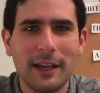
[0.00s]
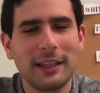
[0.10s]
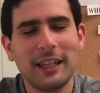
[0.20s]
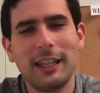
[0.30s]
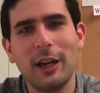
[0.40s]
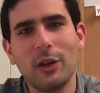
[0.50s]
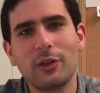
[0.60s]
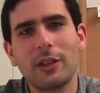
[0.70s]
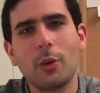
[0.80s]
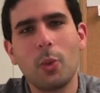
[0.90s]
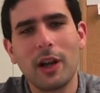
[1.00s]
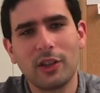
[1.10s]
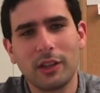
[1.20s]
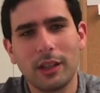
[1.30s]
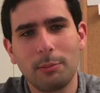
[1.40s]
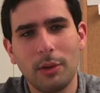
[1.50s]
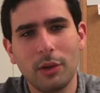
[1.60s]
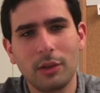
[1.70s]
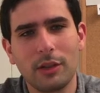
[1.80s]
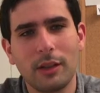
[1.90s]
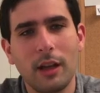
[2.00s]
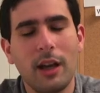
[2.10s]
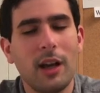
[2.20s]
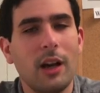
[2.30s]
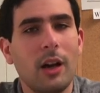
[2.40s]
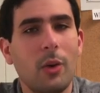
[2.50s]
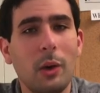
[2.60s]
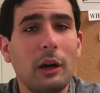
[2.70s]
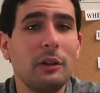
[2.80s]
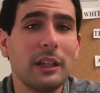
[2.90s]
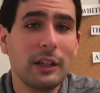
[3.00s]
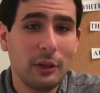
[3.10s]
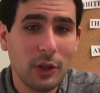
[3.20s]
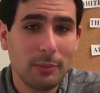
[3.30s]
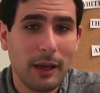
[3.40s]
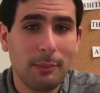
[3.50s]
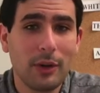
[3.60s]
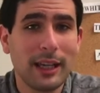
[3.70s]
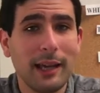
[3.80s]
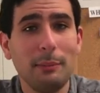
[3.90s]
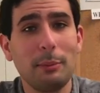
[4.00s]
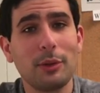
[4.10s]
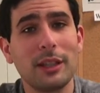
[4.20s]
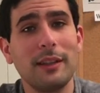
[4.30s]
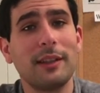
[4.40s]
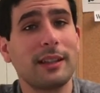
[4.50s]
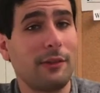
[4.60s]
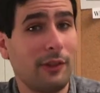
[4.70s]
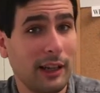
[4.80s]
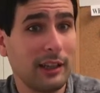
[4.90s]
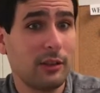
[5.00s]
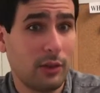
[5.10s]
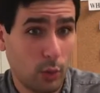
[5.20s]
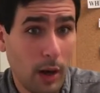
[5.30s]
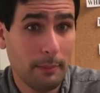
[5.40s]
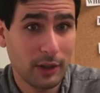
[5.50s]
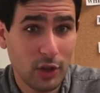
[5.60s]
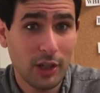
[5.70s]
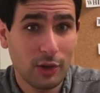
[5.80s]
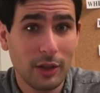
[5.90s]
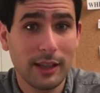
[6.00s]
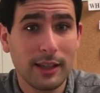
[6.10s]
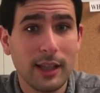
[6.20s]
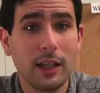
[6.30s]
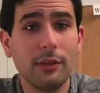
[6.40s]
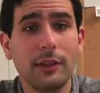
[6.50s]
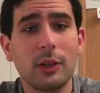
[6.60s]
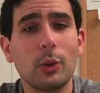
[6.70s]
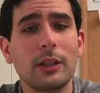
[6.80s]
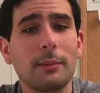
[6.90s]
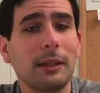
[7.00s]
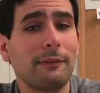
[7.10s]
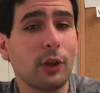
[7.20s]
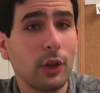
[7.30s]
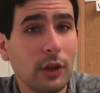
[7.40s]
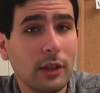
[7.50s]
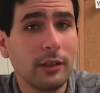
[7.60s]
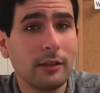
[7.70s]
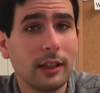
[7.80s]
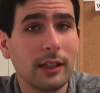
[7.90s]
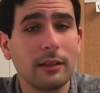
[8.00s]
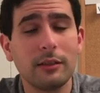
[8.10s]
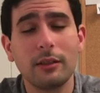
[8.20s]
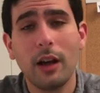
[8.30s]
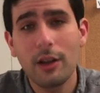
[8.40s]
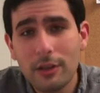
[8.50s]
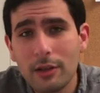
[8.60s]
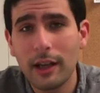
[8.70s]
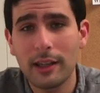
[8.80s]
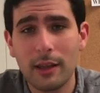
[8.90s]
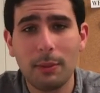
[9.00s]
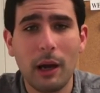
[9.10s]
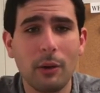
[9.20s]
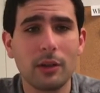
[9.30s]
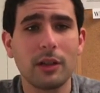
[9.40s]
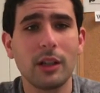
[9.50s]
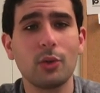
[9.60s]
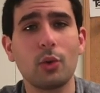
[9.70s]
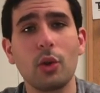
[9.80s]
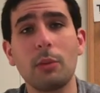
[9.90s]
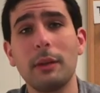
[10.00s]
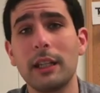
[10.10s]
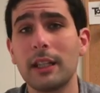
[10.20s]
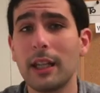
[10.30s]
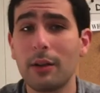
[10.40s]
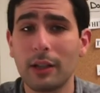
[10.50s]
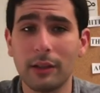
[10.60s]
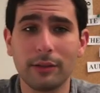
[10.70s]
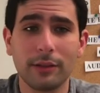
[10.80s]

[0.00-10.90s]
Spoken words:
that he owns the Washington Post. While owning a newspaper can be perceived as a philanthropic gesture in itself and doing something for good, it also has the power to control the media narrative.